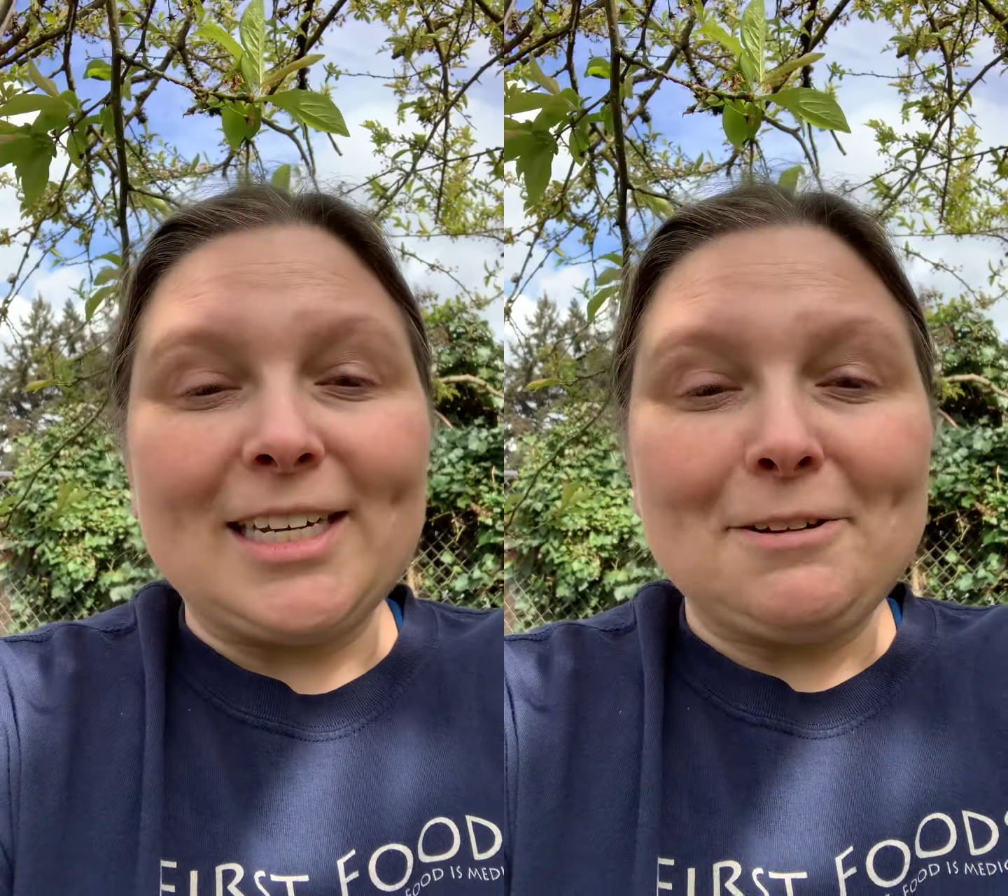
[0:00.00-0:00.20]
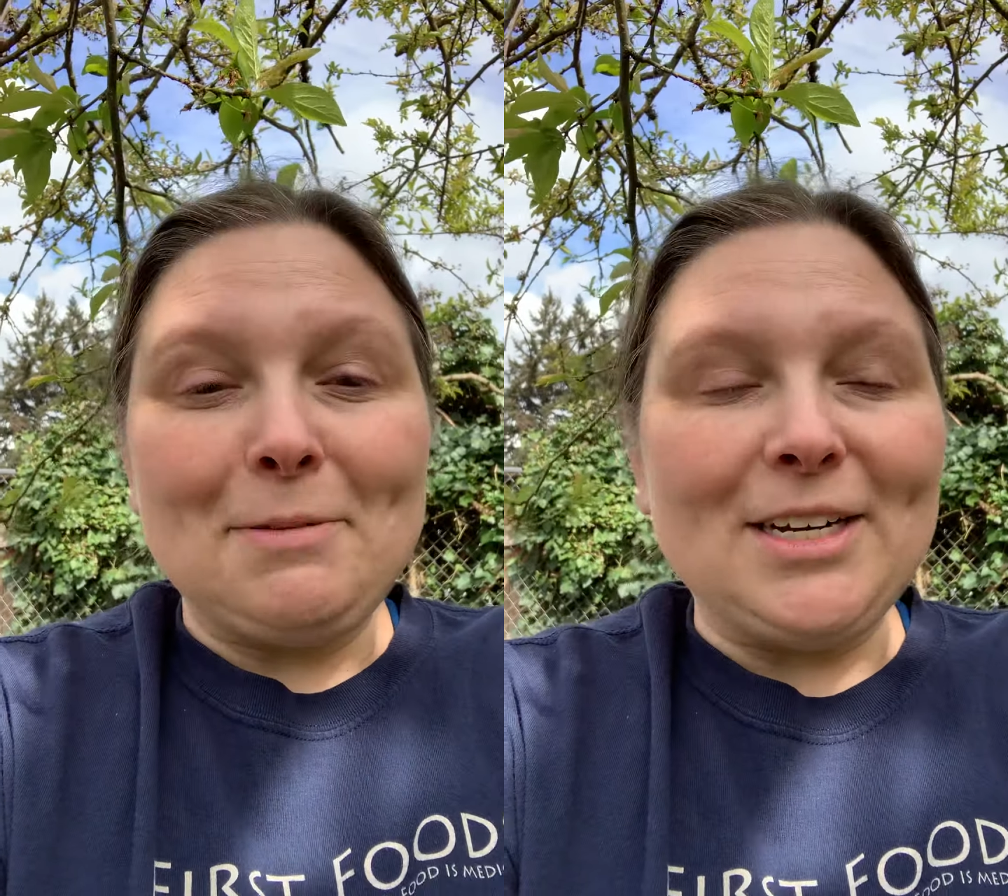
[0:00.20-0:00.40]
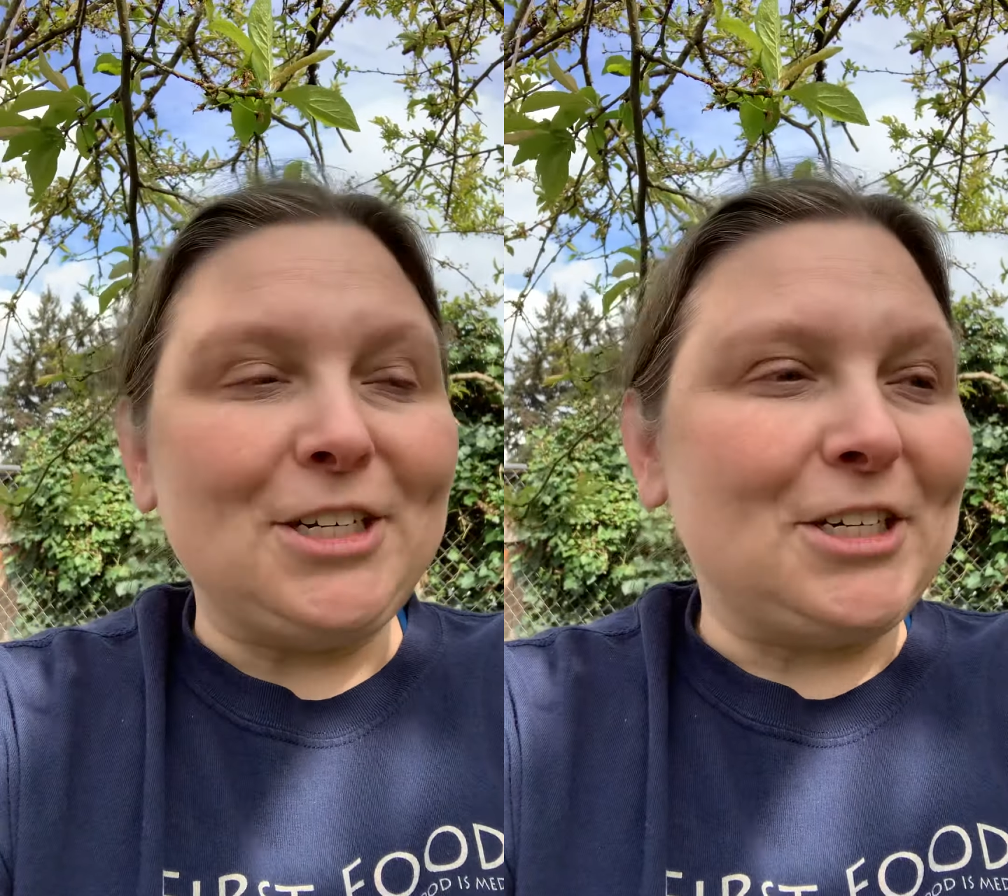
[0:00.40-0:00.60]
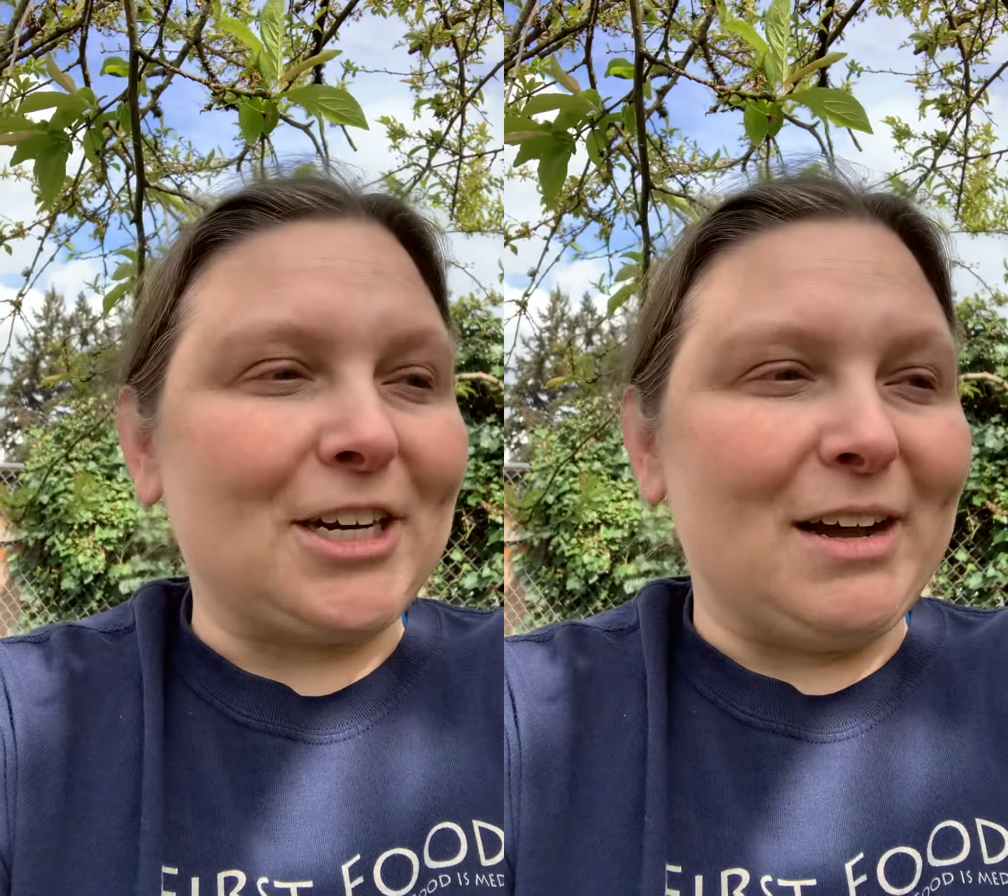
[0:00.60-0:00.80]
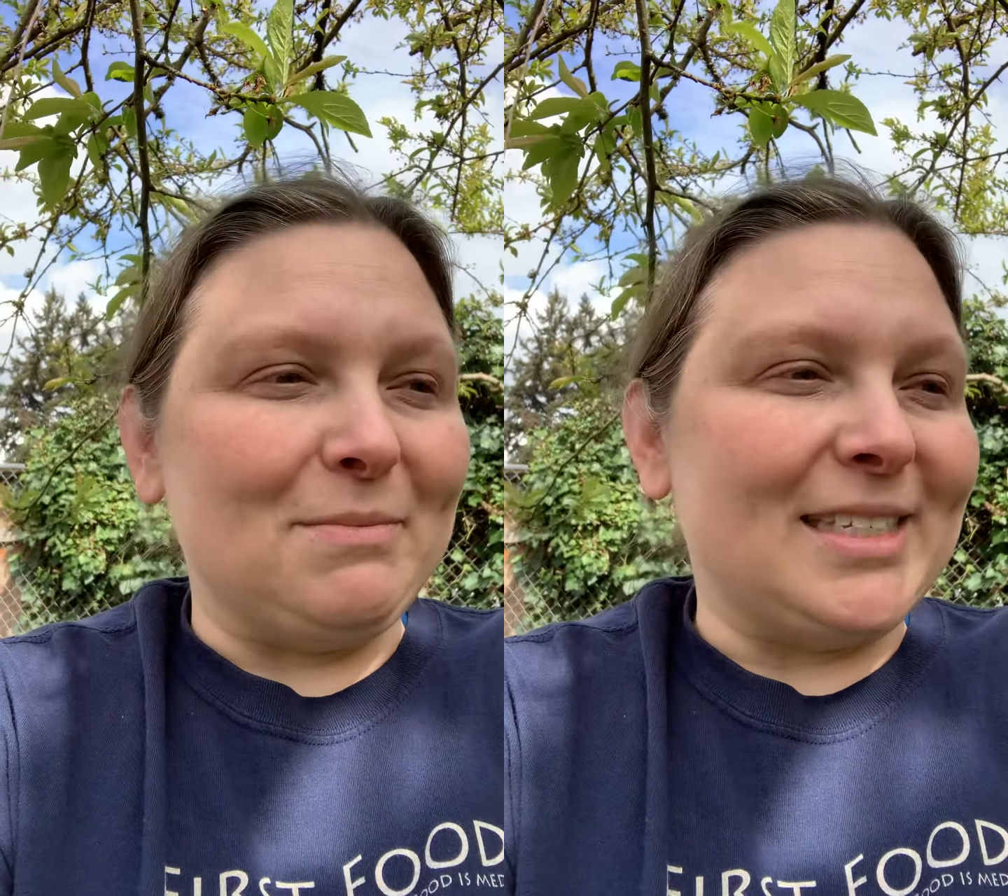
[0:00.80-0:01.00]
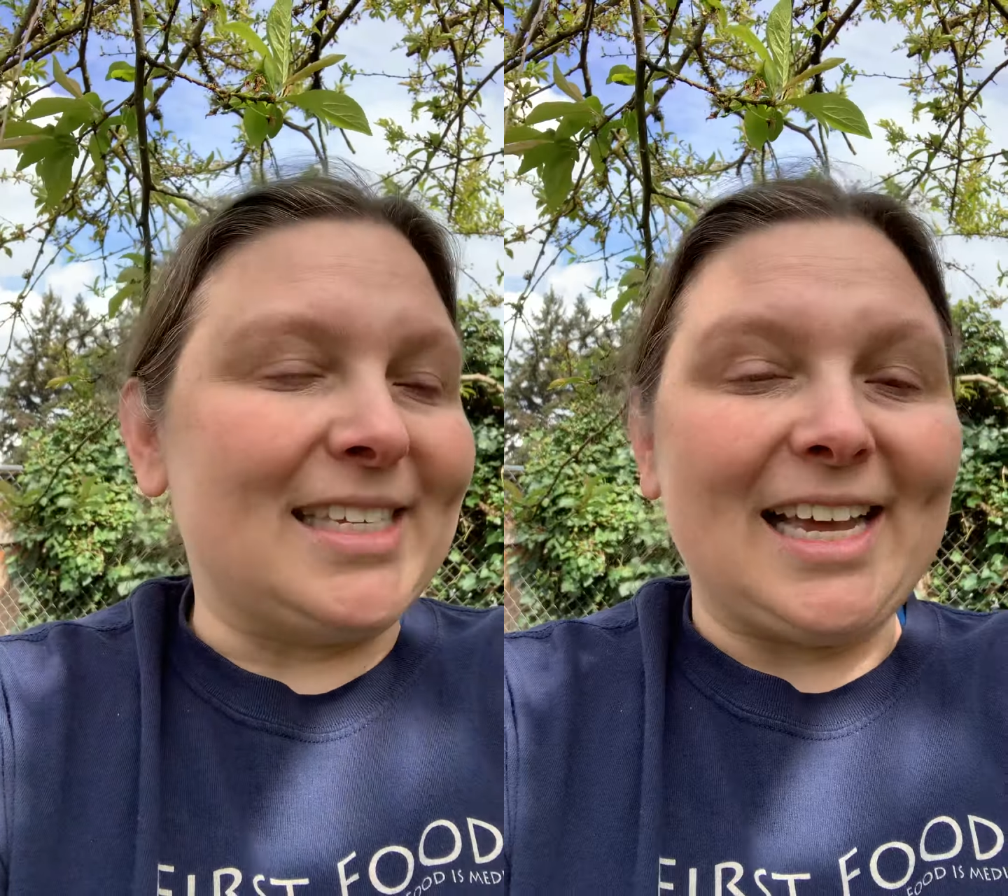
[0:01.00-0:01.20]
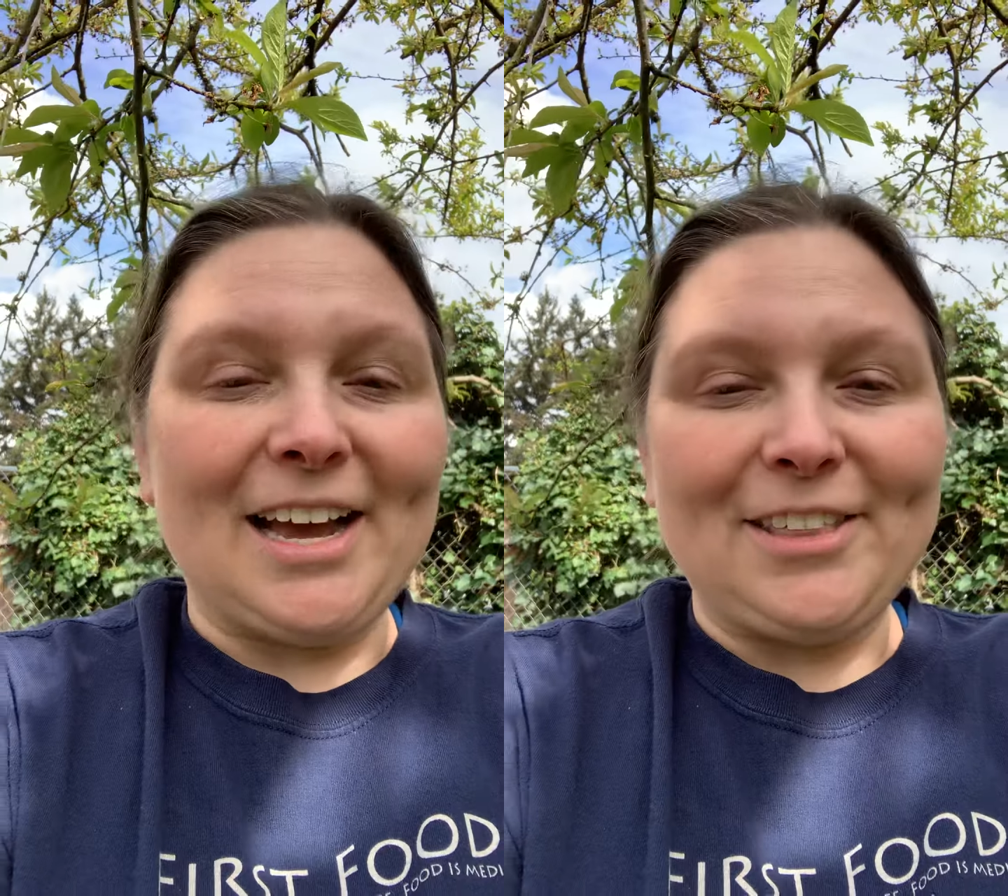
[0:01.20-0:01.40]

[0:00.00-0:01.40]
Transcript: to bungee jump and see how